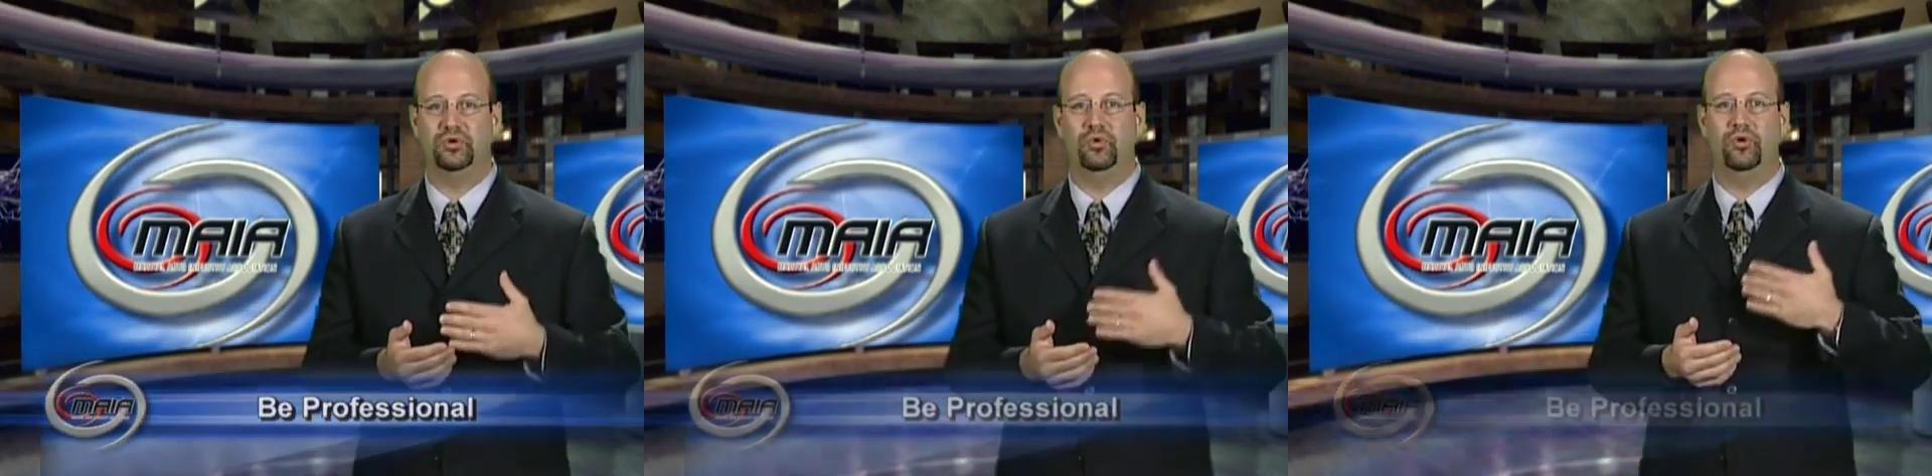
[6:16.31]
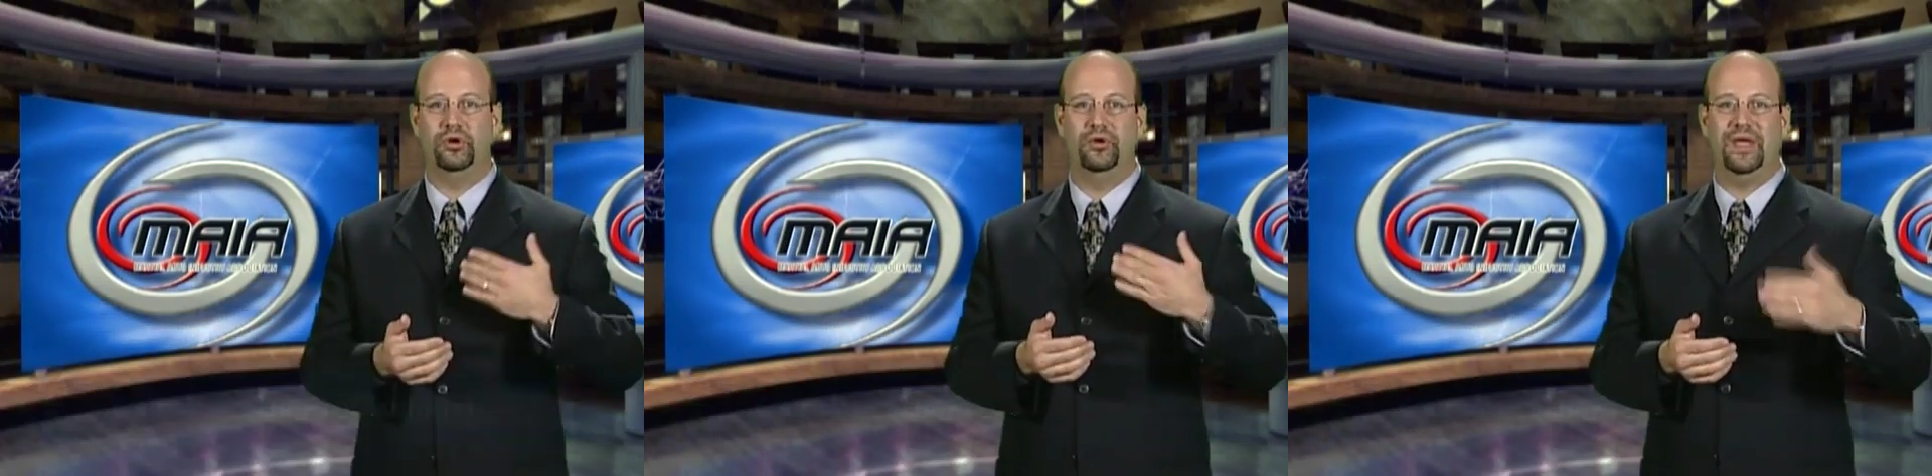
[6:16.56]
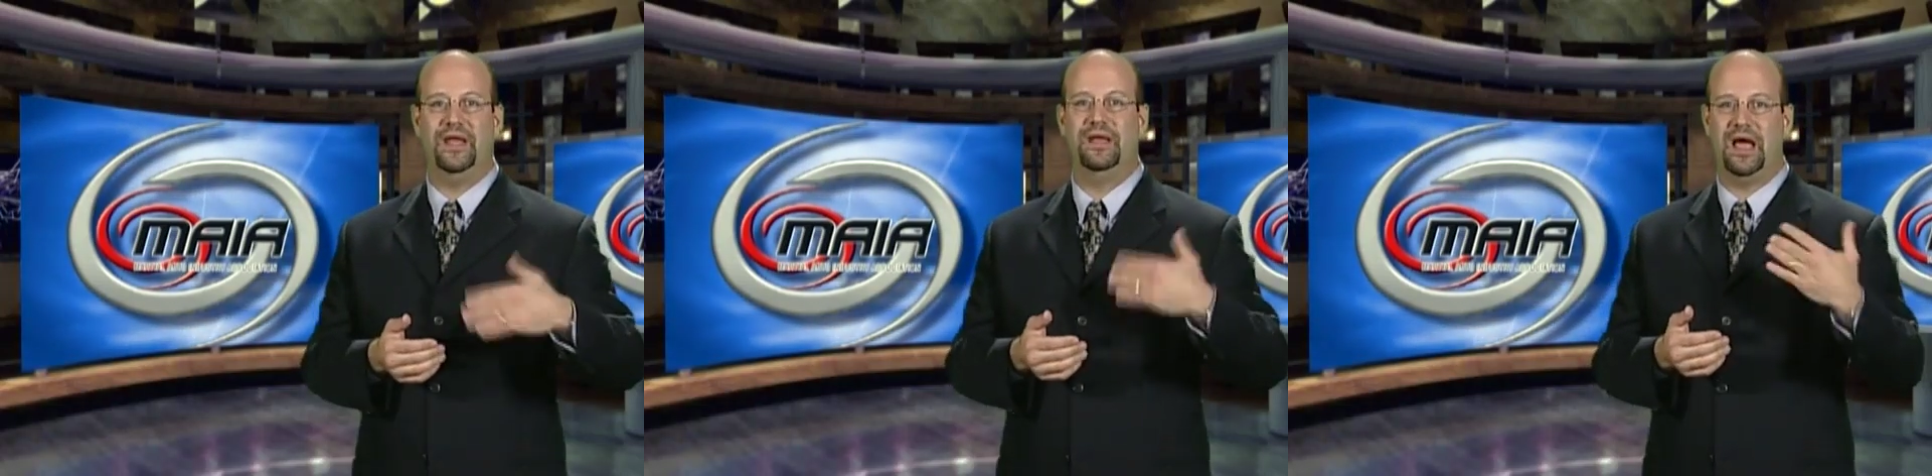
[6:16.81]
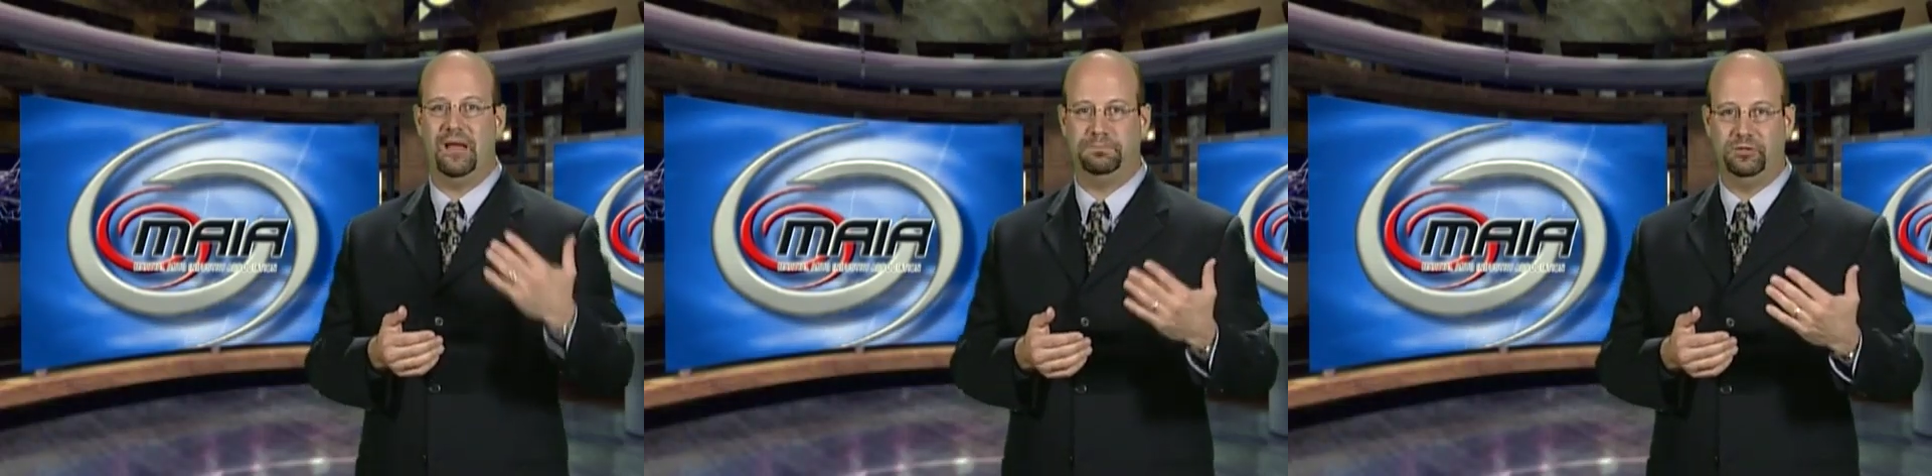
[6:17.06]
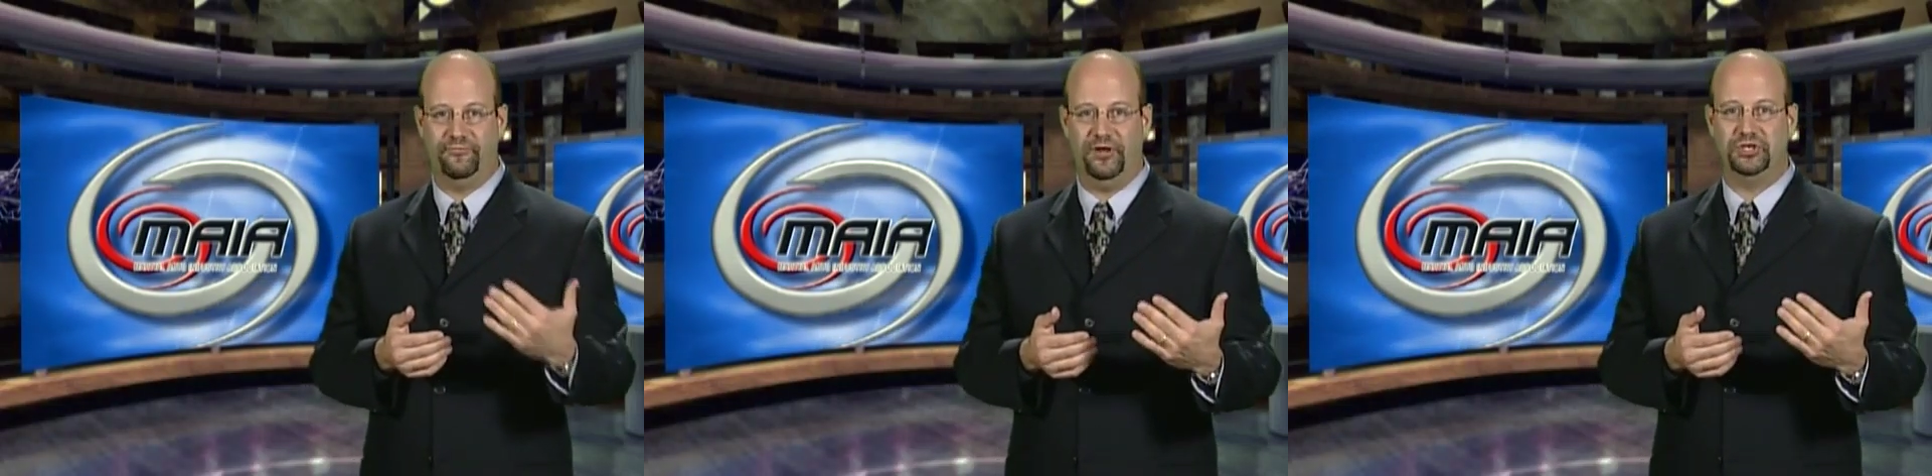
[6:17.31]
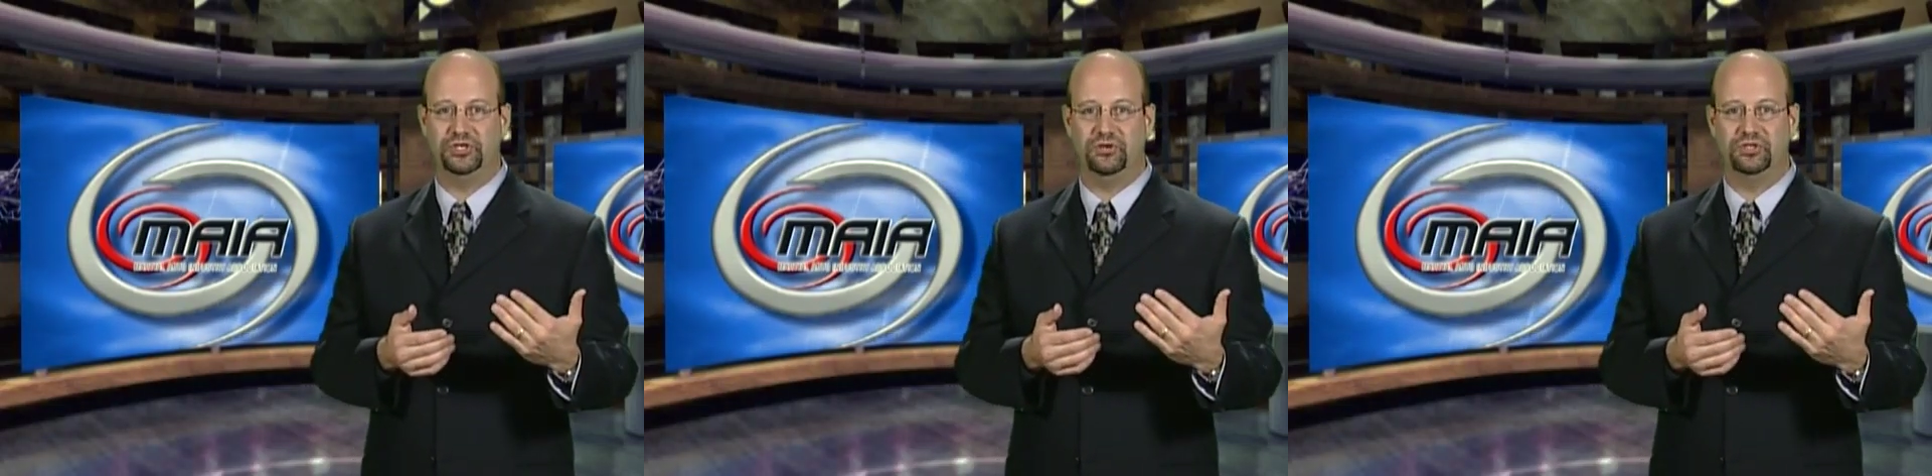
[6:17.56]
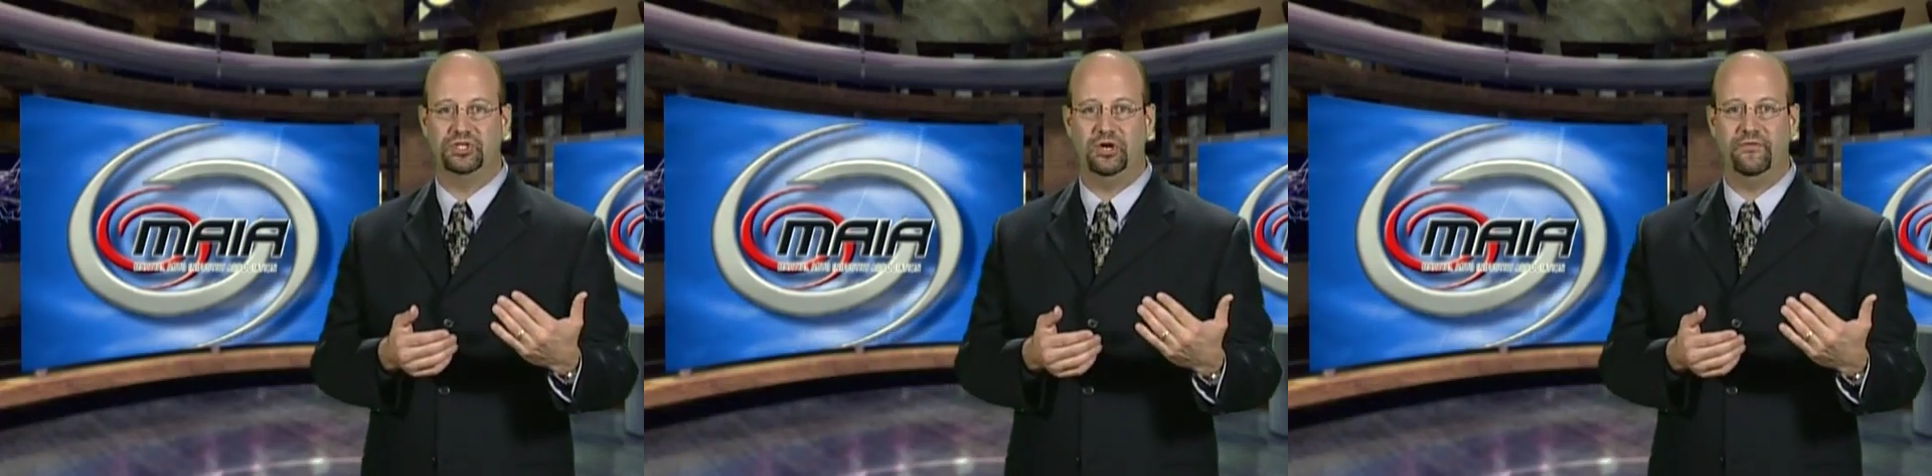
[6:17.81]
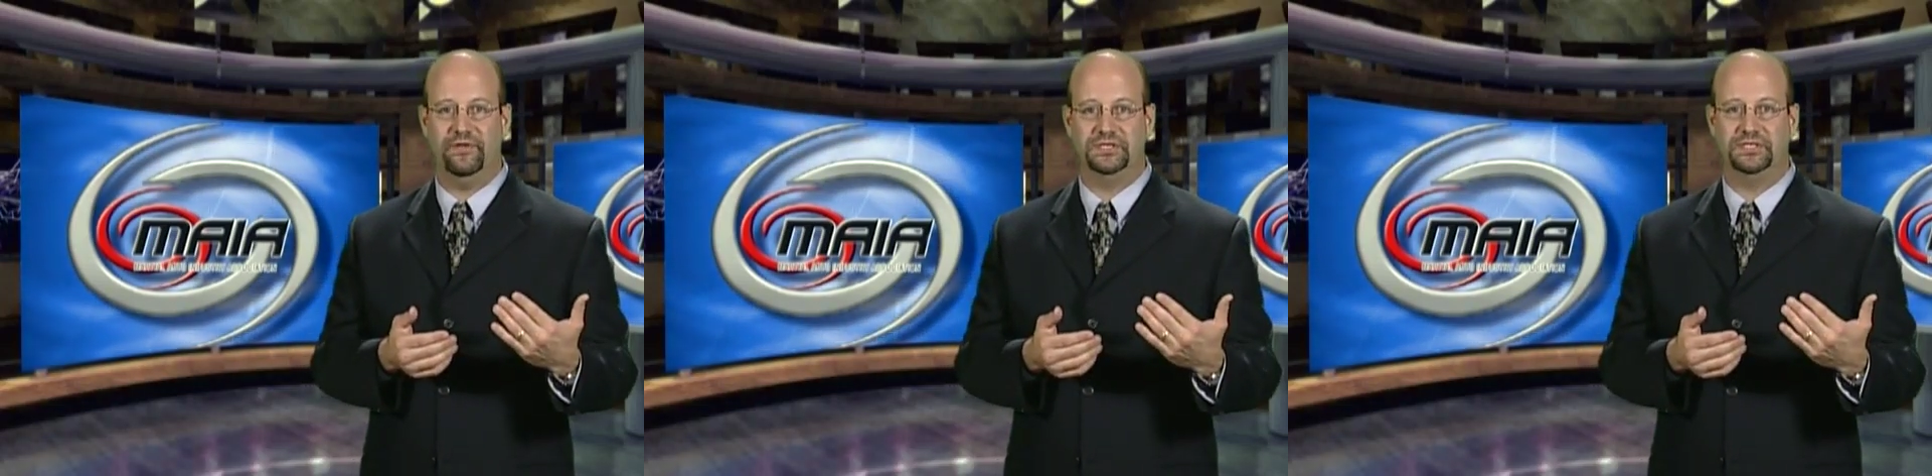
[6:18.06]
or you get non-professional
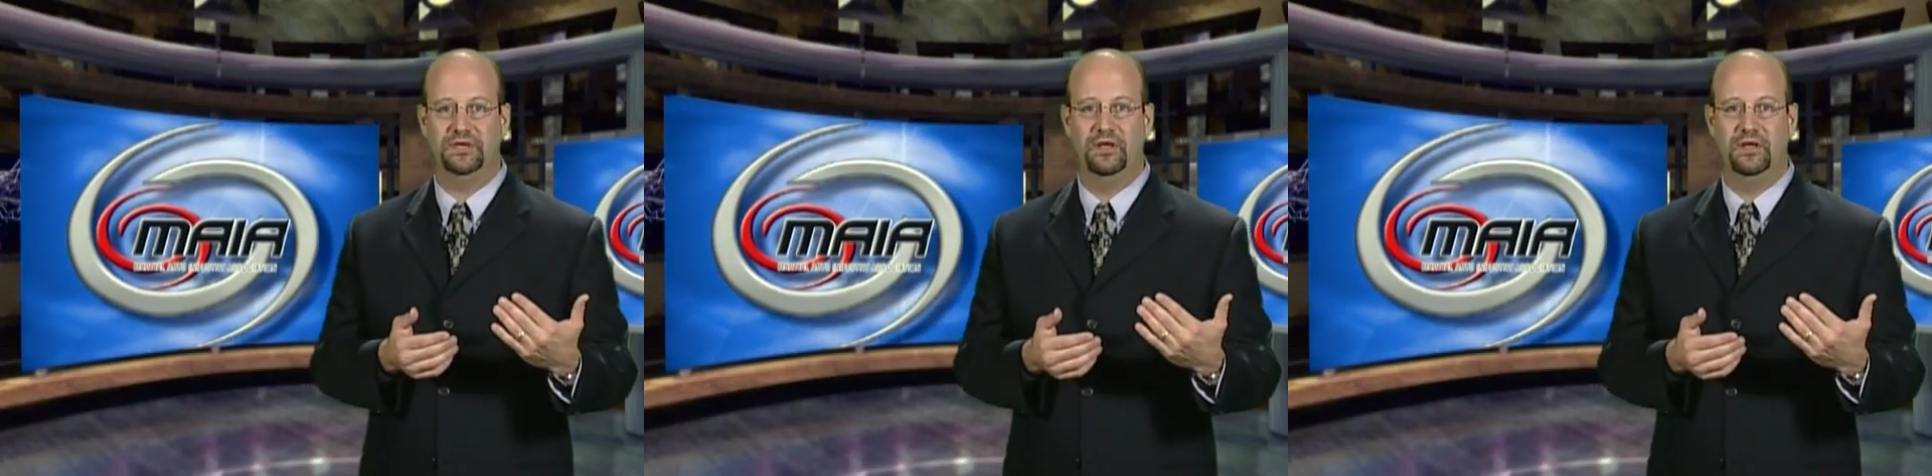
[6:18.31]
service.